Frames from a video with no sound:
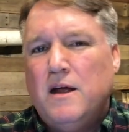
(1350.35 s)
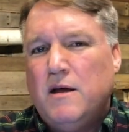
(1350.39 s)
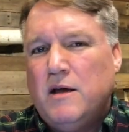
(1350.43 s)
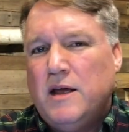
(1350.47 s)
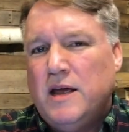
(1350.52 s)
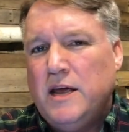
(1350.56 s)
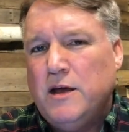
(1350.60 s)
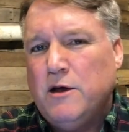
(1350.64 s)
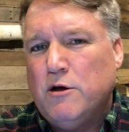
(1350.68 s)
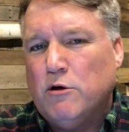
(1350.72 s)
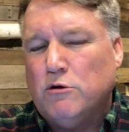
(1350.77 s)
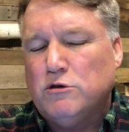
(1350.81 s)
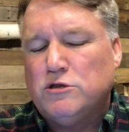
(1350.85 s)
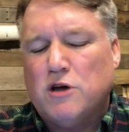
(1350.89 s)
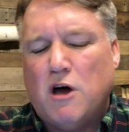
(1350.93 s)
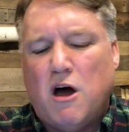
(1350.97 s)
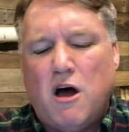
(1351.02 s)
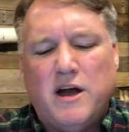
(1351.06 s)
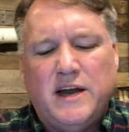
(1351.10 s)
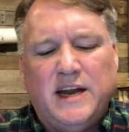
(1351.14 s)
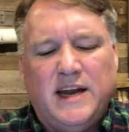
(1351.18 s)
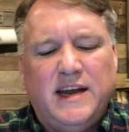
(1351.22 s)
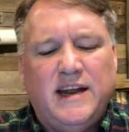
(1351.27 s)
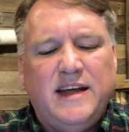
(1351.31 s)
He goes
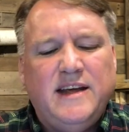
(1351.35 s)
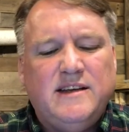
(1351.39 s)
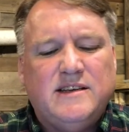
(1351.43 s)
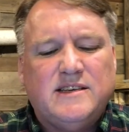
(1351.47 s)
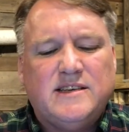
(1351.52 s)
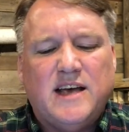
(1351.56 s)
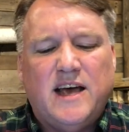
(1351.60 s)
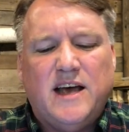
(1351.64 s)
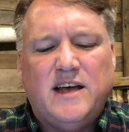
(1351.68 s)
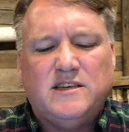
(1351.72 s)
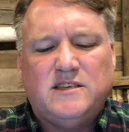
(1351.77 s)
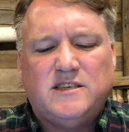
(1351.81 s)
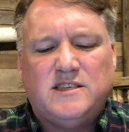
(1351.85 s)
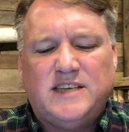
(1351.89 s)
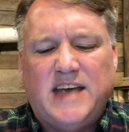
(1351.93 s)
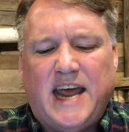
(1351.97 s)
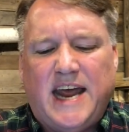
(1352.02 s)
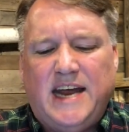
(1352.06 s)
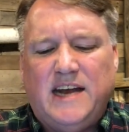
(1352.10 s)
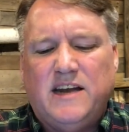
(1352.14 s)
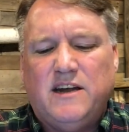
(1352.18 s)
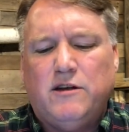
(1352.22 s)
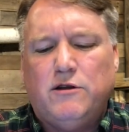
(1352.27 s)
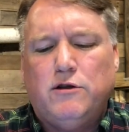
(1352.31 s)
on and he says,
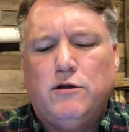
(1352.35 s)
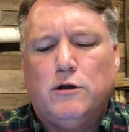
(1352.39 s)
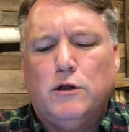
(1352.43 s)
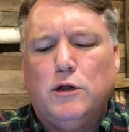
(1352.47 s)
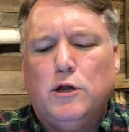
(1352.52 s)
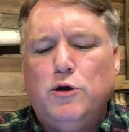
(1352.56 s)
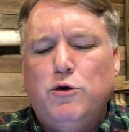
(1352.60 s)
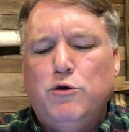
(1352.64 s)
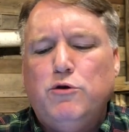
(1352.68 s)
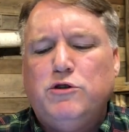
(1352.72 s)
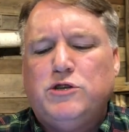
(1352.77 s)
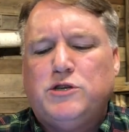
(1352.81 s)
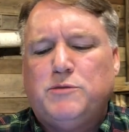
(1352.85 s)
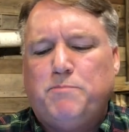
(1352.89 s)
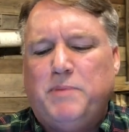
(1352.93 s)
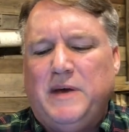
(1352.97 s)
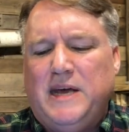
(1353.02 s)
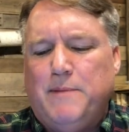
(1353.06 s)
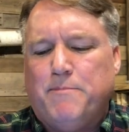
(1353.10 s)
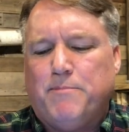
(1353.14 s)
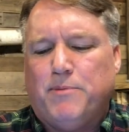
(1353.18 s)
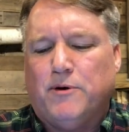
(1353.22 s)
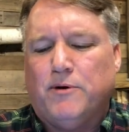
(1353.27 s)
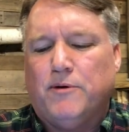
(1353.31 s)
"Satan deludes
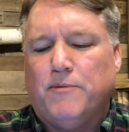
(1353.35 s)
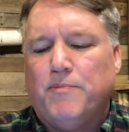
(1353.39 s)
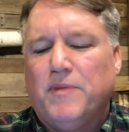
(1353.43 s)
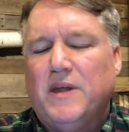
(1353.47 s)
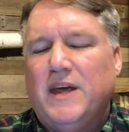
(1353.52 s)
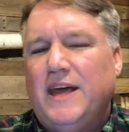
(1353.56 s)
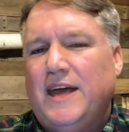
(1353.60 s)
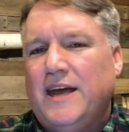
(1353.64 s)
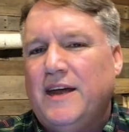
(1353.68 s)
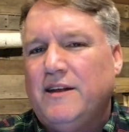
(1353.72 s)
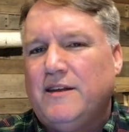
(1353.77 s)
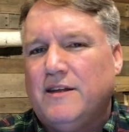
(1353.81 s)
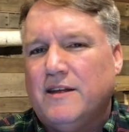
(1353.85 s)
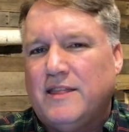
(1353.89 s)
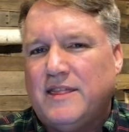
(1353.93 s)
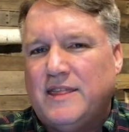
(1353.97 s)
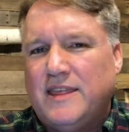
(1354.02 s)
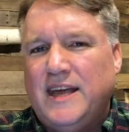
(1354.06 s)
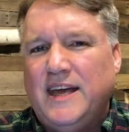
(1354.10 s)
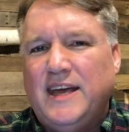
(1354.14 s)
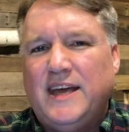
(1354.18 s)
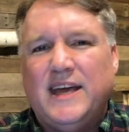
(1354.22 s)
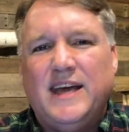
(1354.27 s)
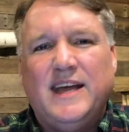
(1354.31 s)
people into
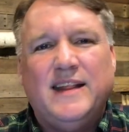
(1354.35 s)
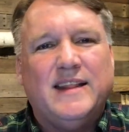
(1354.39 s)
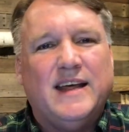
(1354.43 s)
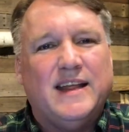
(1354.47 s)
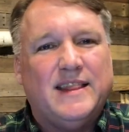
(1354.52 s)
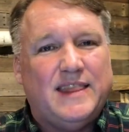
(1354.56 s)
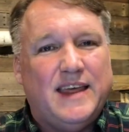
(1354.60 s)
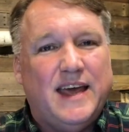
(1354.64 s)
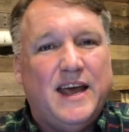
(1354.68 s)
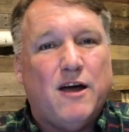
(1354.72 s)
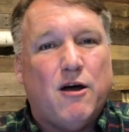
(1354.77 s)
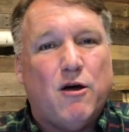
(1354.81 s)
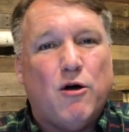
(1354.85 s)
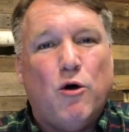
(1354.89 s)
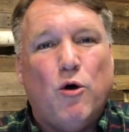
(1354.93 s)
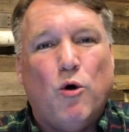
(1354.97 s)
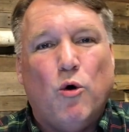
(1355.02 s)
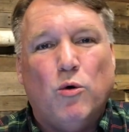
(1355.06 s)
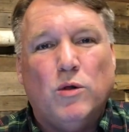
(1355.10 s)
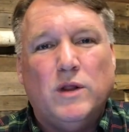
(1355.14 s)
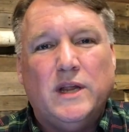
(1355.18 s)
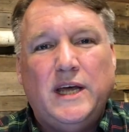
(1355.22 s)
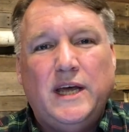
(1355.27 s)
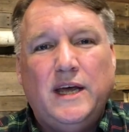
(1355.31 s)
thinking that they are
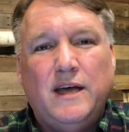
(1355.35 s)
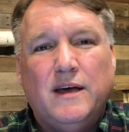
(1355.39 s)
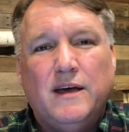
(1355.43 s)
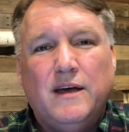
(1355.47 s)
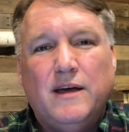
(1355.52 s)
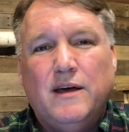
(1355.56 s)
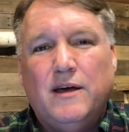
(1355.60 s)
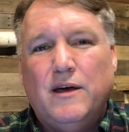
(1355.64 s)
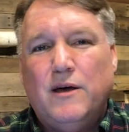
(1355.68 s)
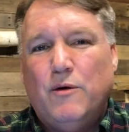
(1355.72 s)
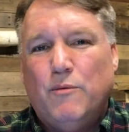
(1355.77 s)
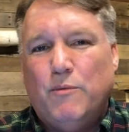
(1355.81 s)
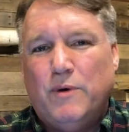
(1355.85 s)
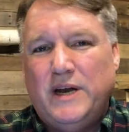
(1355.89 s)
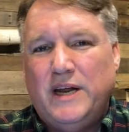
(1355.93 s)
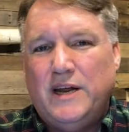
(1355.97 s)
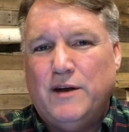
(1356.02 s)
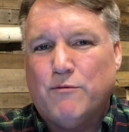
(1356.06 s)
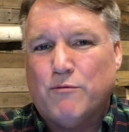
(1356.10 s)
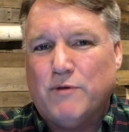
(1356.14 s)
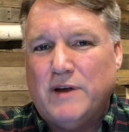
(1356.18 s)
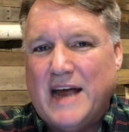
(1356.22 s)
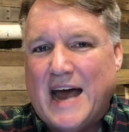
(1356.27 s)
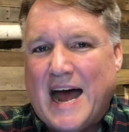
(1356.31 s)
holy when
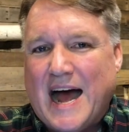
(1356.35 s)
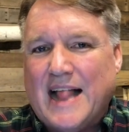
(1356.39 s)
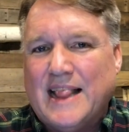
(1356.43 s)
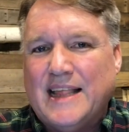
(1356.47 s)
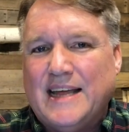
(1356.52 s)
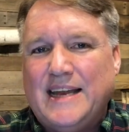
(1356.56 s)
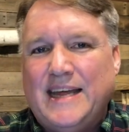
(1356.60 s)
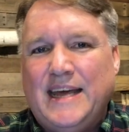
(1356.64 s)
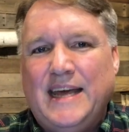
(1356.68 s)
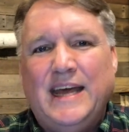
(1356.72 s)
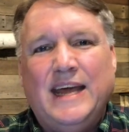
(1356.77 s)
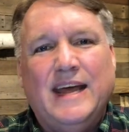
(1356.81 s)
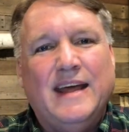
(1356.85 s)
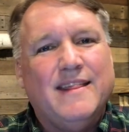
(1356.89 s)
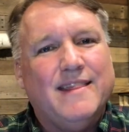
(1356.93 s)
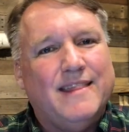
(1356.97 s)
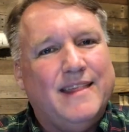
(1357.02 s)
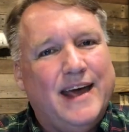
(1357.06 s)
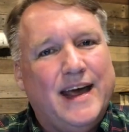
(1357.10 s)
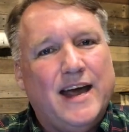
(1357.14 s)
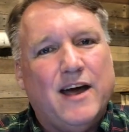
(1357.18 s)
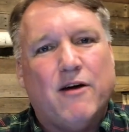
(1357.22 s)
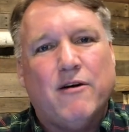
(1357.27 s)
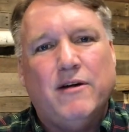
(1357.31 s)
in reality
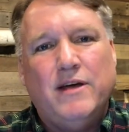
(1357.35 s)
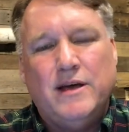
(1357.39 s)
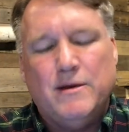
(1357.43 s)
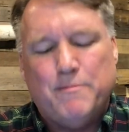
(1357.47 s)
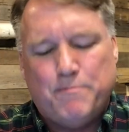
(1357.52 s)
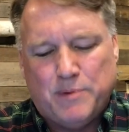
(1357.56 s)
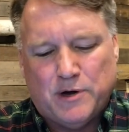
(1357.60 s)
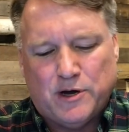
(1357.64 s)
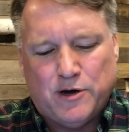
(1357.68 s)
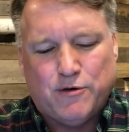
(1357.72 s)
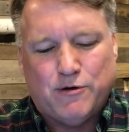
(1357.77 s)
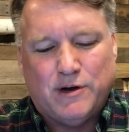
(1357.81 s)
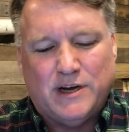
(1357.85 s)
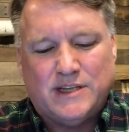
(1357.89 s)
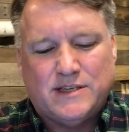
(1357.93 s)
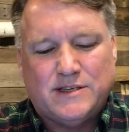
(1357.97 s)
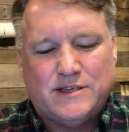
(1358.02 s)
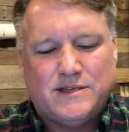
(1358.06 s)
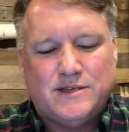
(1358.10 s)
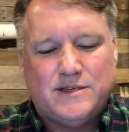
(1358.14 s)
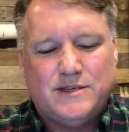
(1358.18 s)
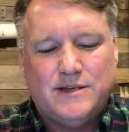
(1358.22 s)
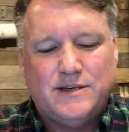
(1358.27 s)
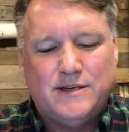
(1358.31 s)
they are
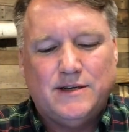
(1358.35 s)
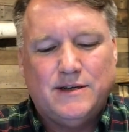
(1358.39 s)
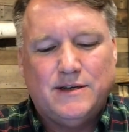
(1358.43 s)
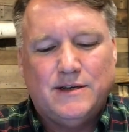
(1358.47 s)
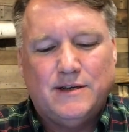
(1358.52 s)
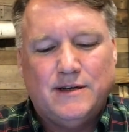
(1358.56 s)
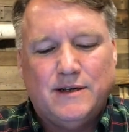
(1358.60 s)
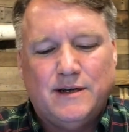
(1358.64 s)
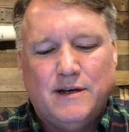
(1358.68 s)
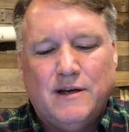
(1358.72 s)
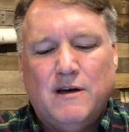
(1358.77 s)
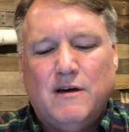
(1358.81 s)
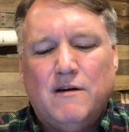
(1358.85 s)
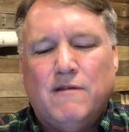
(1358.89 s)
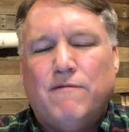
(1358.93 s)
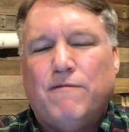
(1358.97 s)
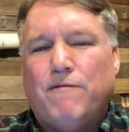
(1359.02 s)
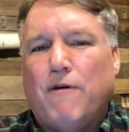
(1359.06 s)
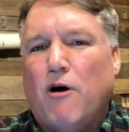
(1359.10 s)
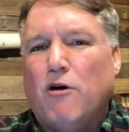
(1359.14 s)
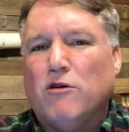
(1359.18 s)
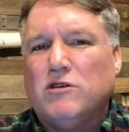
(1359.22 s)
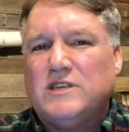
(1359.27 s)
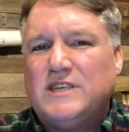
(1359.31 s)
hypocrites.
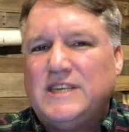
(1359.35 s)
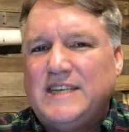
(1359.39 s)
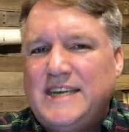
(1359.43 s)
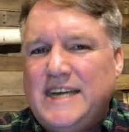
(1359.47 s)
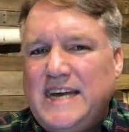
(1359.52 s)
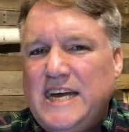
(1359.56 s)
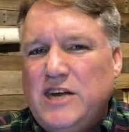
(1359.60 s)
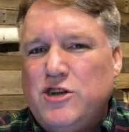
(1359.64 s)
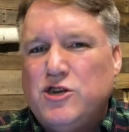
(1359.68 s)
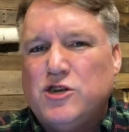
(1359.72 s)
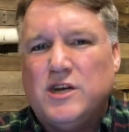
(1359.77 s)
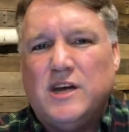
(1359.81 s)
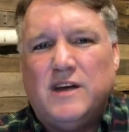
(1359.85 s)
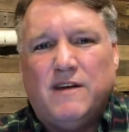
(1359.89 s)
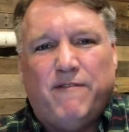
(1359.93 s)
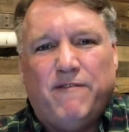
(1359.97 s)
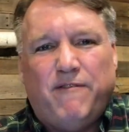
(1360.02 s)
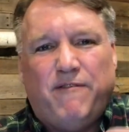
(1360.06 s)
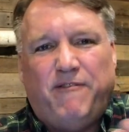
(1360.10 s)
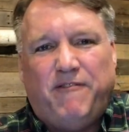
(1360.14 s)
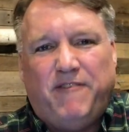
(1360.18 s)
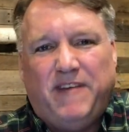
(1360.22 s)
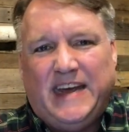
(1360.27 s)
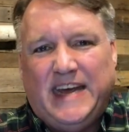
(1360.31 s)
False teaching
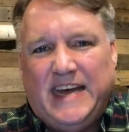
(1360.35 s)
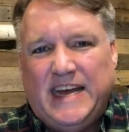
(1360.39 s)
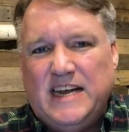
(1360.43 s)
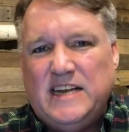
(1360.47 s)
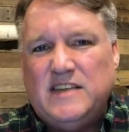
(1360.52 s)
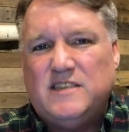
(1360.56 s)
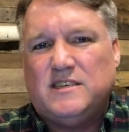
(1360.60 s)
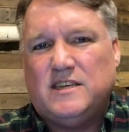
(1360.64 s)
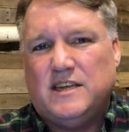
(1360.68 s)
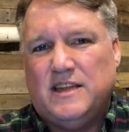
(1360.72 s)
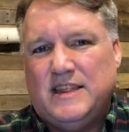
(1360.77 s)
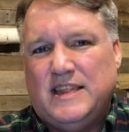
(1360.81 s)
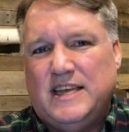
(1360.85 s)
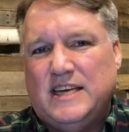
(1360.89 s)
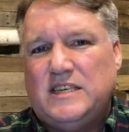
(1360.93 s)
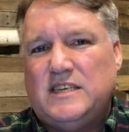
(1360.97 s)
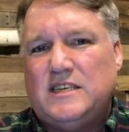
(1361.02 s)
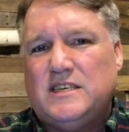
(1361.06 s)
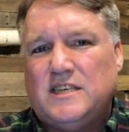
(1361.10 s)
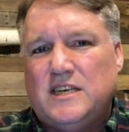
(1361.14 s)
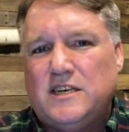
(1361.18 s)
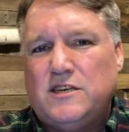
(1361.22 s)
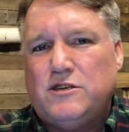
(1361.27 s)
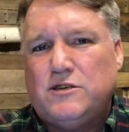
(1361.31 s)
feeds this
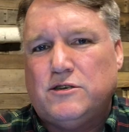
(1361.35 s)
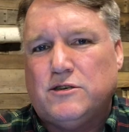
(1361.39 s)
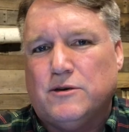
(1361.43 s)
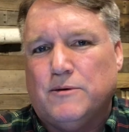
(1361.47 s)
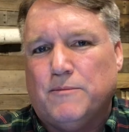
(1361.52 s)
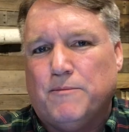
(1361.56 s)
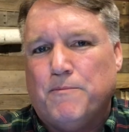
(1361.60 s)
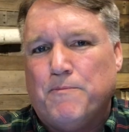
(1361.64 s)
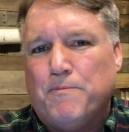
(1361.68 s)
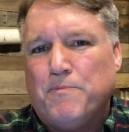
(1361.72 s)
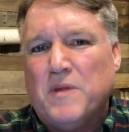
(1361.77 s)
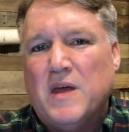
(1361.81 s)
system."